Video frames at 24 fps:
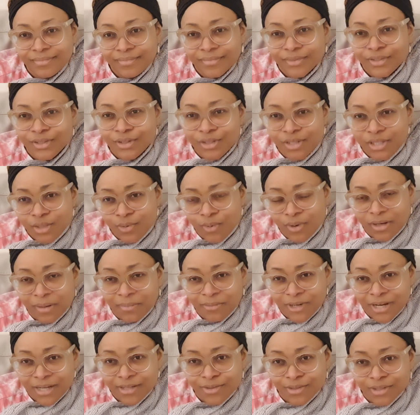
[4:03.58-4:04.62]
You see what I'm
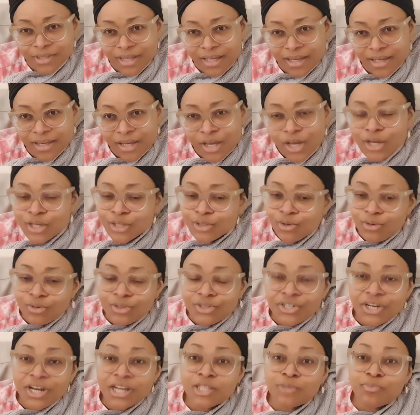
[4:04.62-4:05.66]
trying to say? So
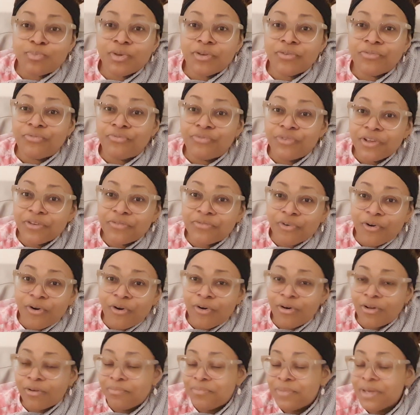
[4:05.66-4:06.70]
church being free for
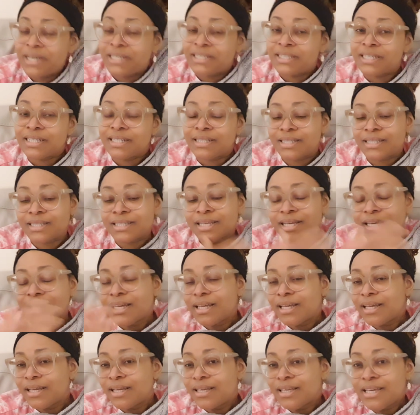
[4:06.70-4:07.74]
all makes it
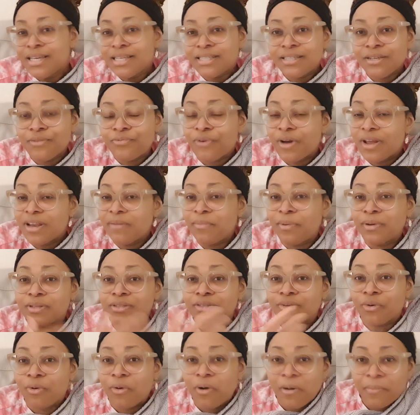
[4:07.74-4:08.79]
easy for anybody
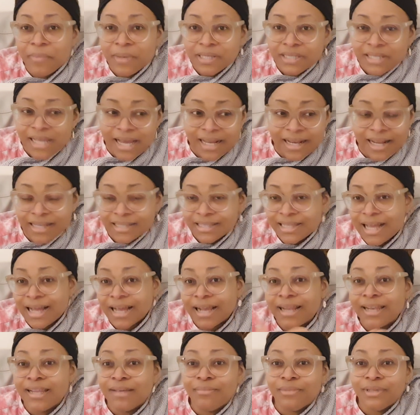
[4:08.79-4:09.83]
to come inside and start
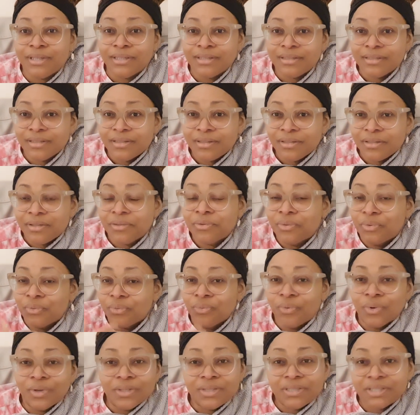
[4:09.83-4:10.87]
claiming
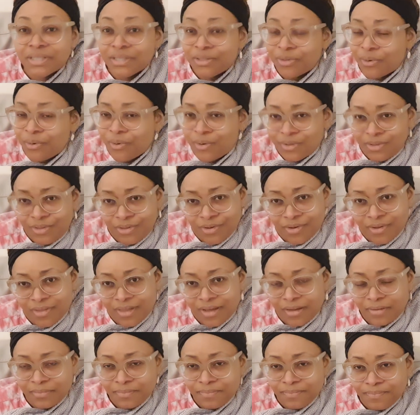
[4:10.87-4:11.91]
one thing or the
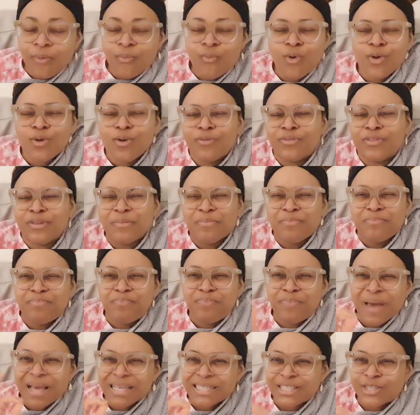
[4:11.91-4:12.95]
other. One of the
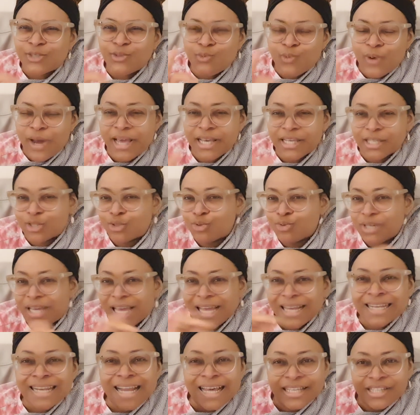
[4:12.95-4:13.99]
best ways to
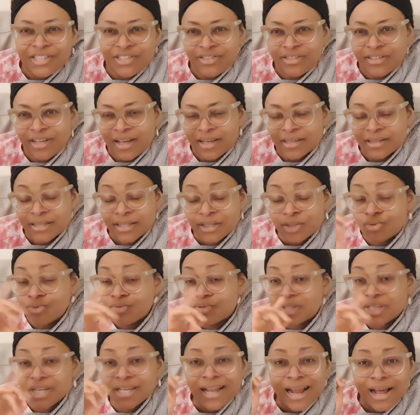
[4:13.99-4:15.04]
get Nigerians is to
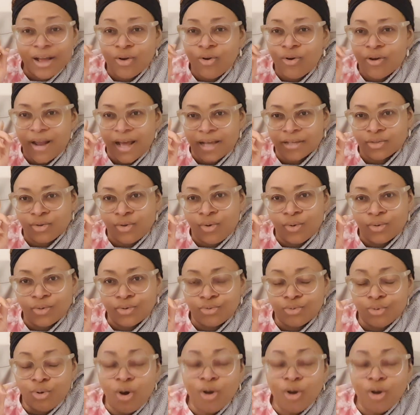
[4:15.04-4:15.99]
say that God has called you.